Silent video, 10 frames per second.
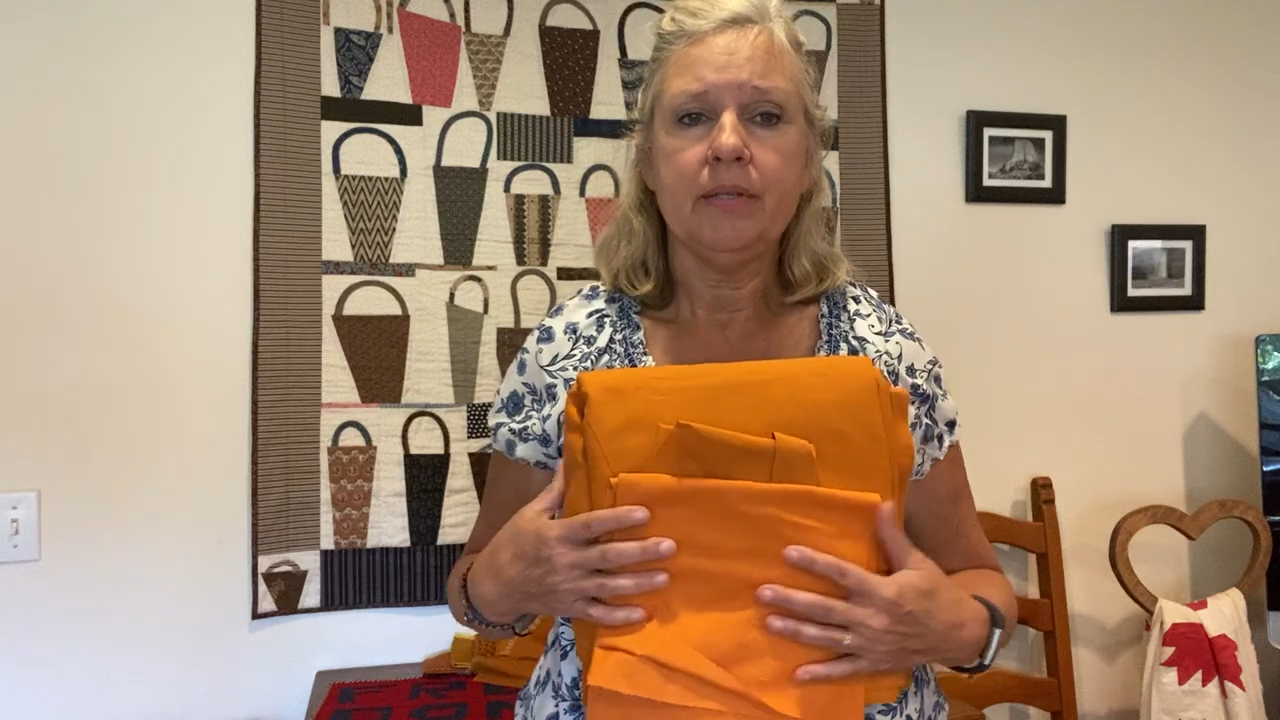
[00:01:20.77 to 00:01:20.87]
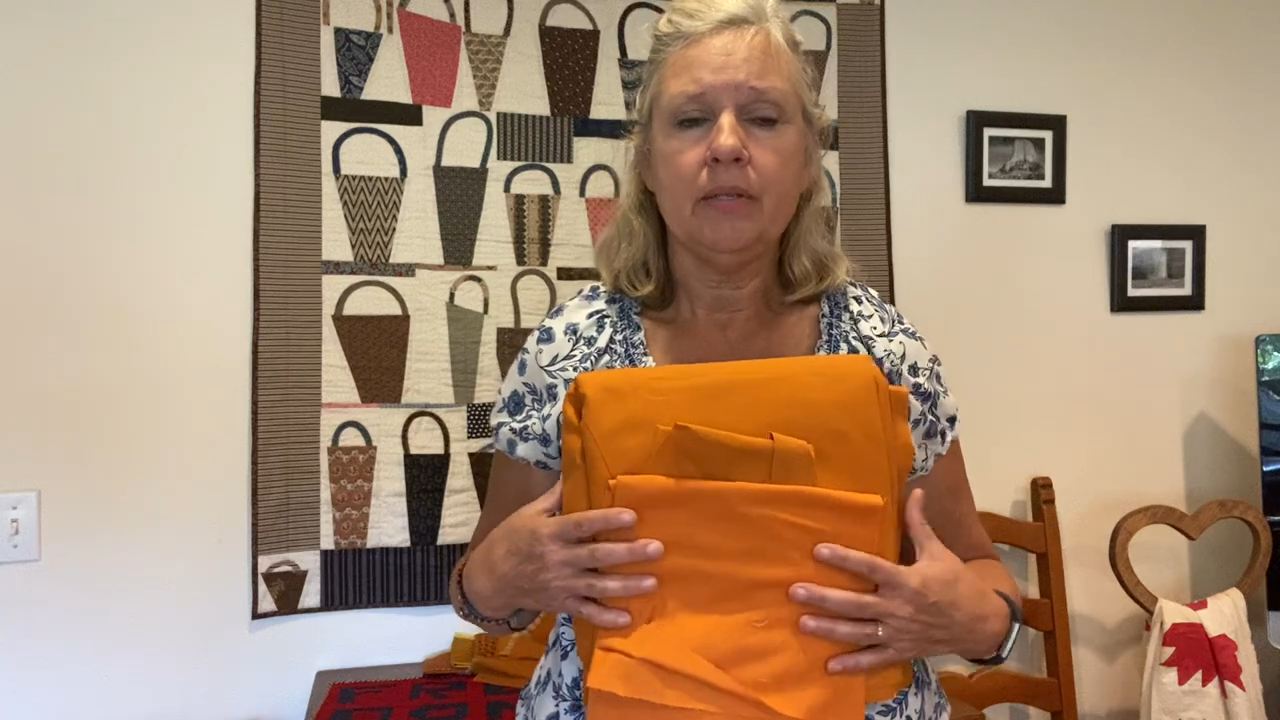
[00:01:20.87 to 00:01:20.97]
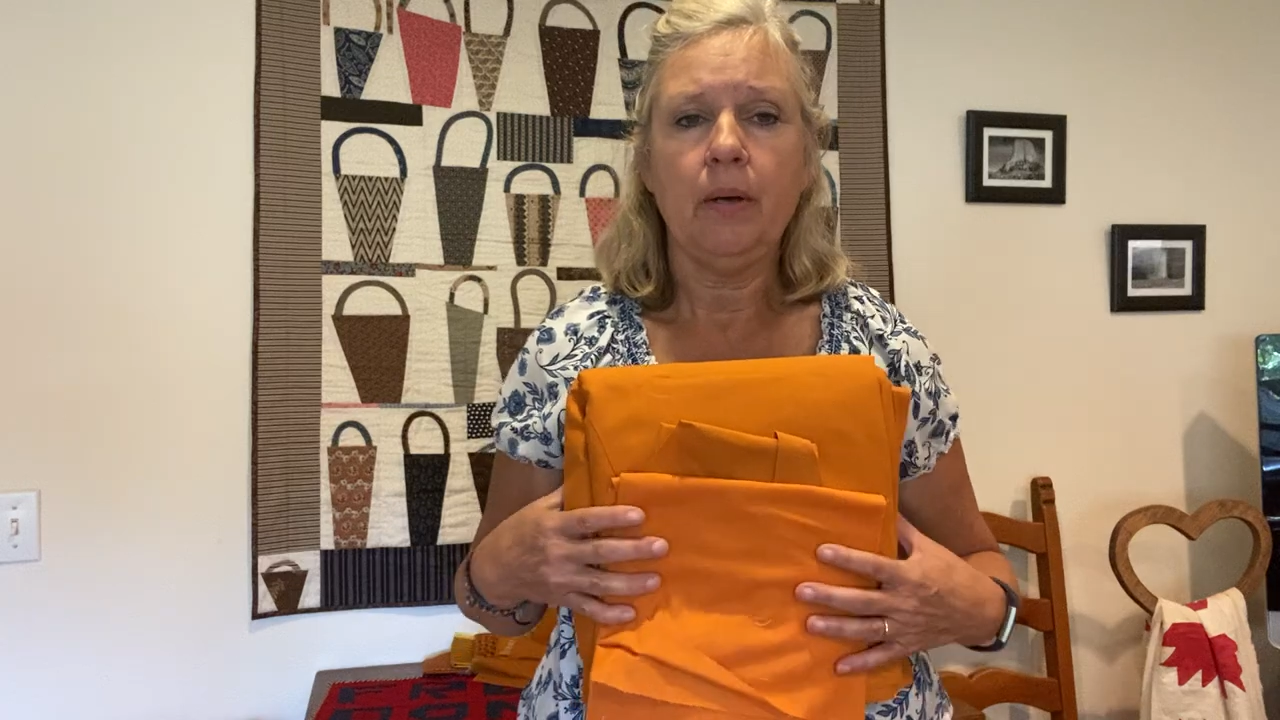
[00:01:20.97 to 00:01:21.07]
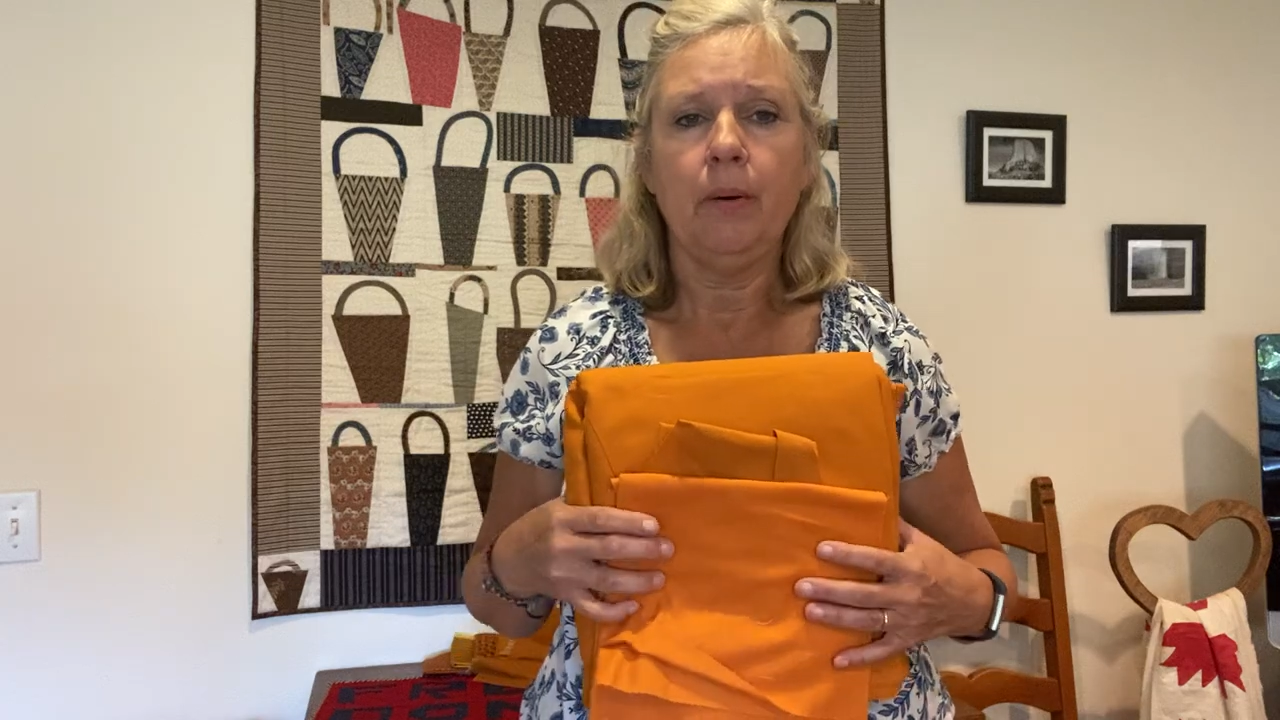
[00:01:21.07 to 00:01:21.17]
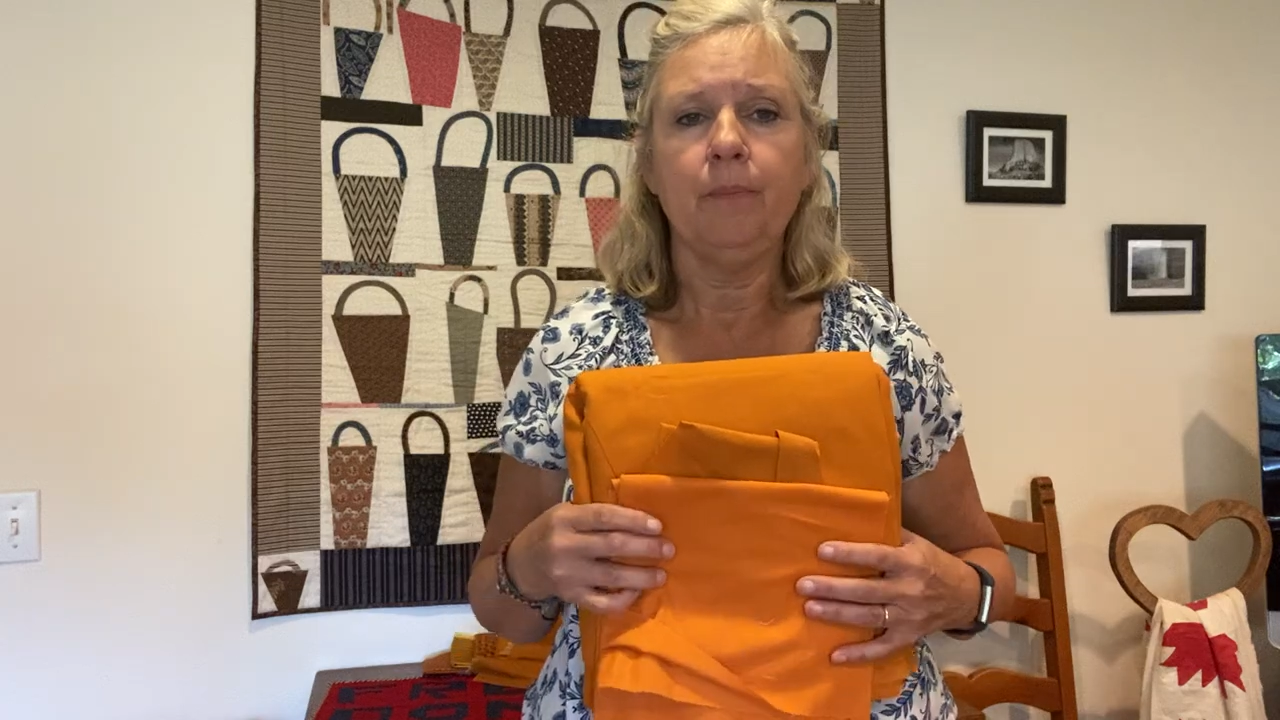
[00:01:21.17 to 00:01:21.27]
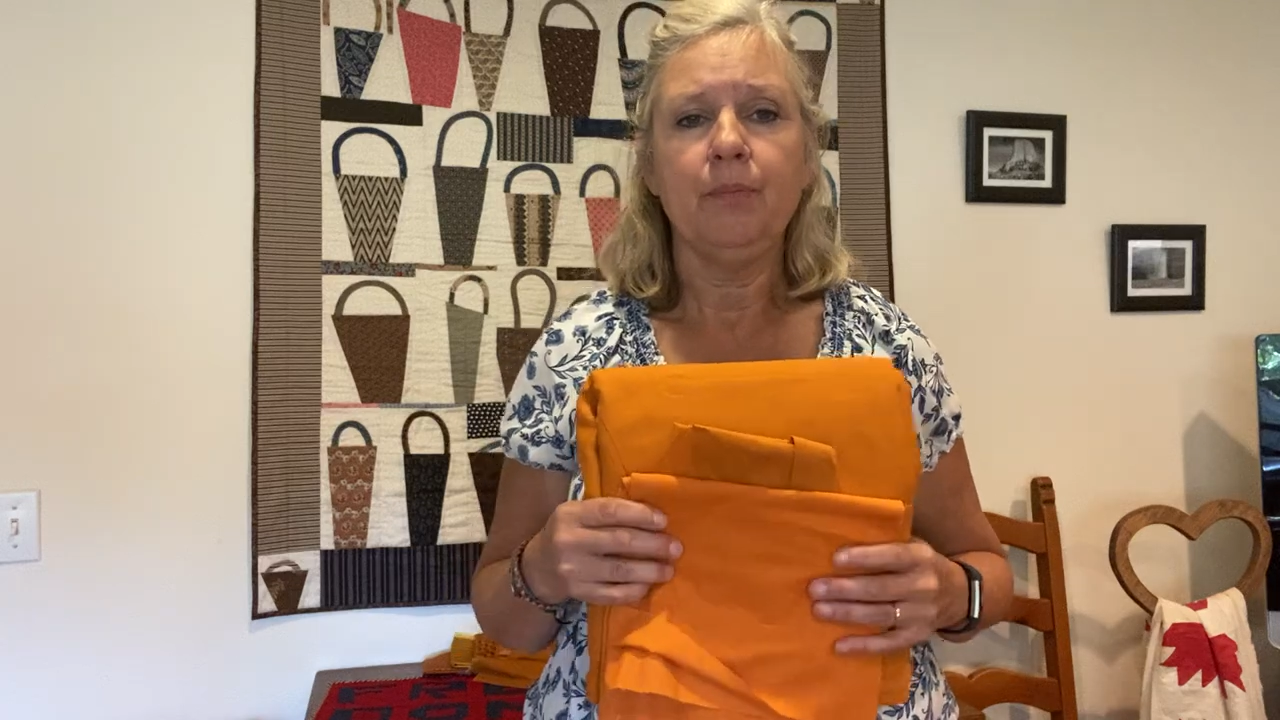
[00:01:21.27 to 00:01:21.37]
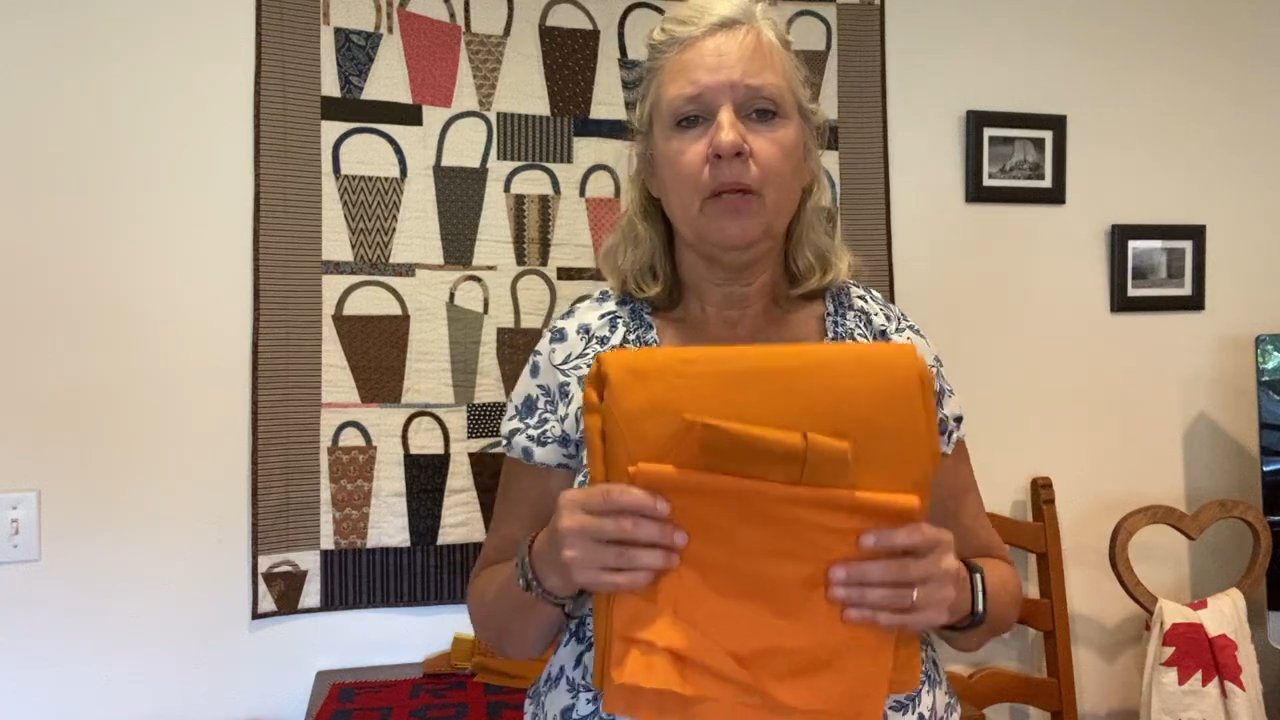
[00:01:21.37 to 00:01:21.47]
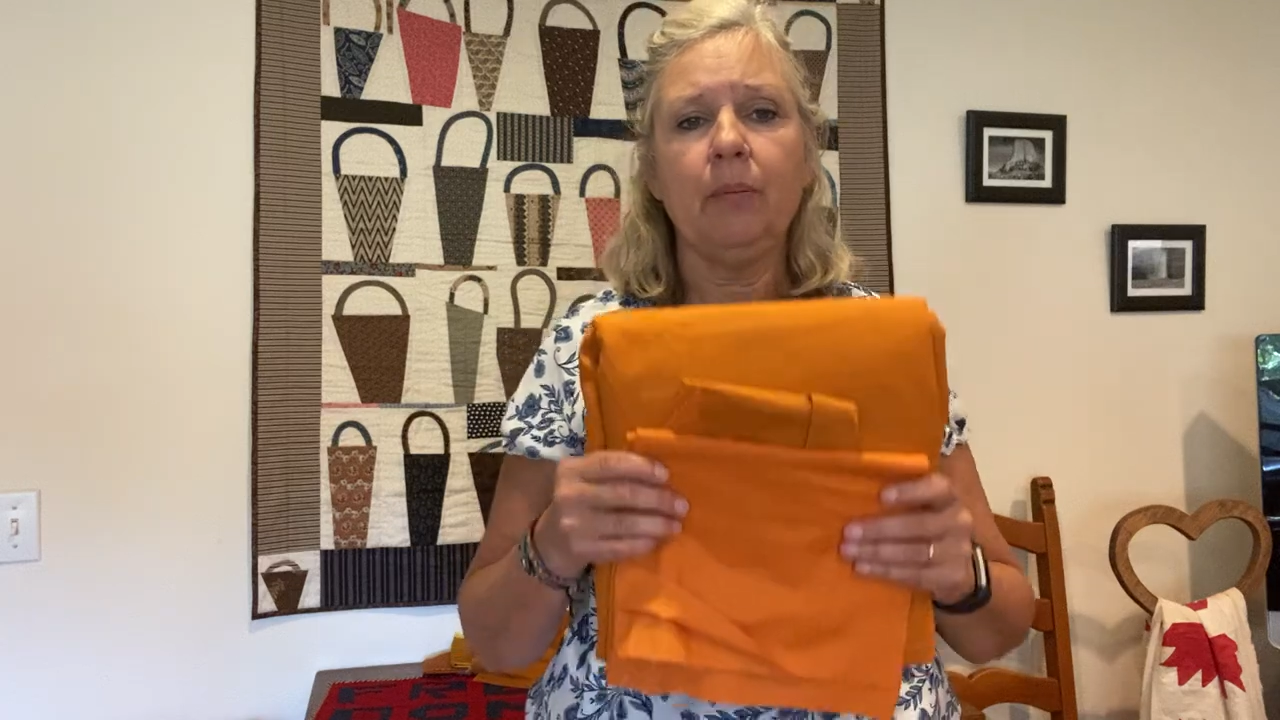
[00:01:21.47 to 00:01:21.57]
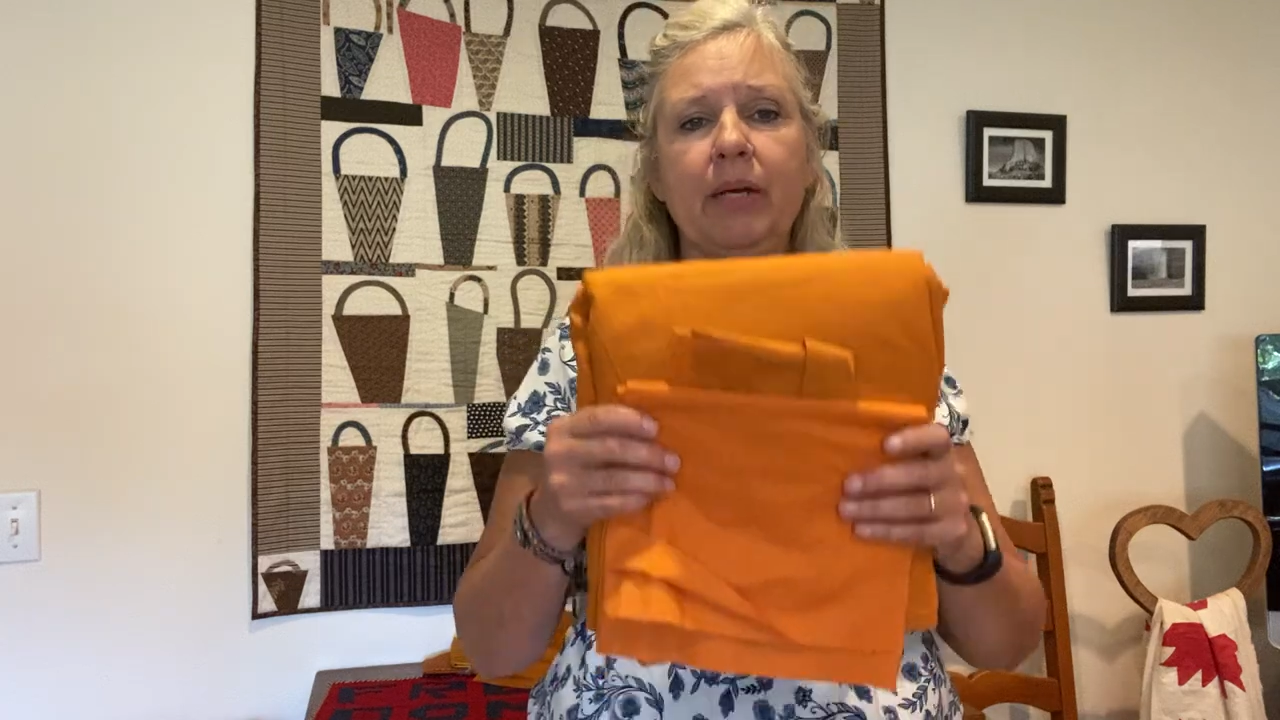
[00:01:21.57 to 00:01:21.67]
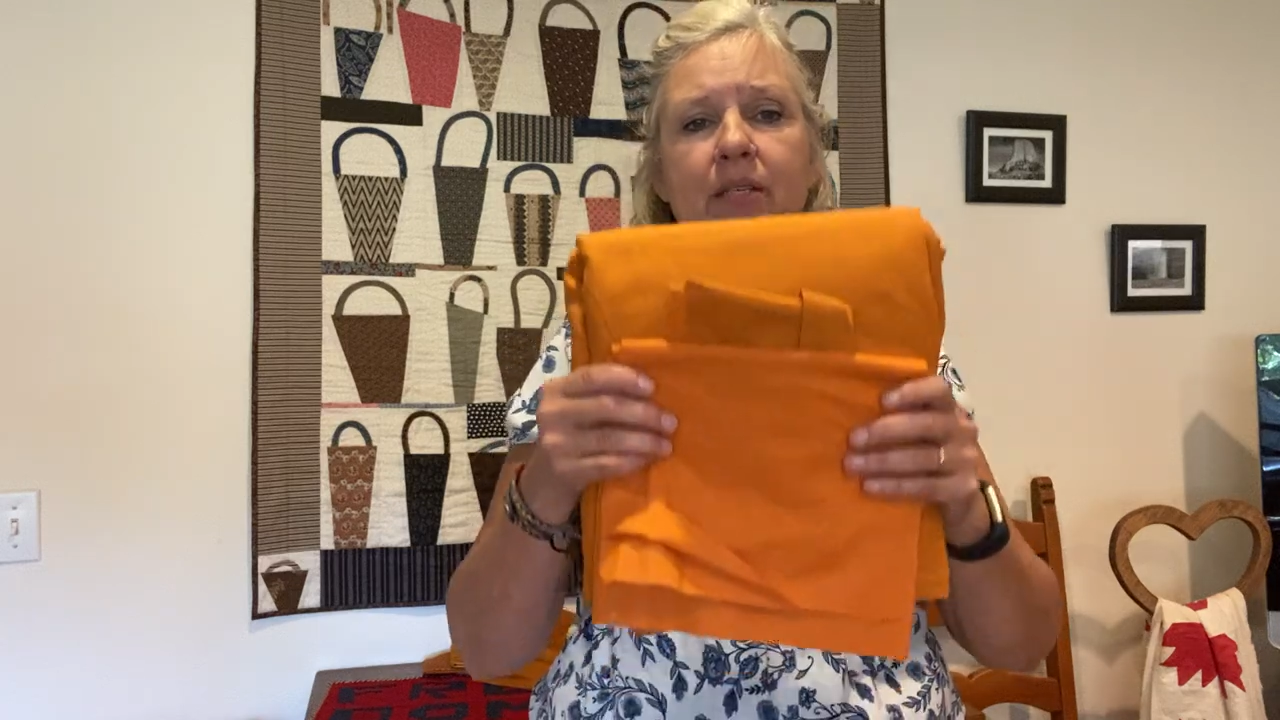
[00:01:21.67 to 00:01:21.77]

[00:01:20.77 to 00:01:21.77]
So anyway,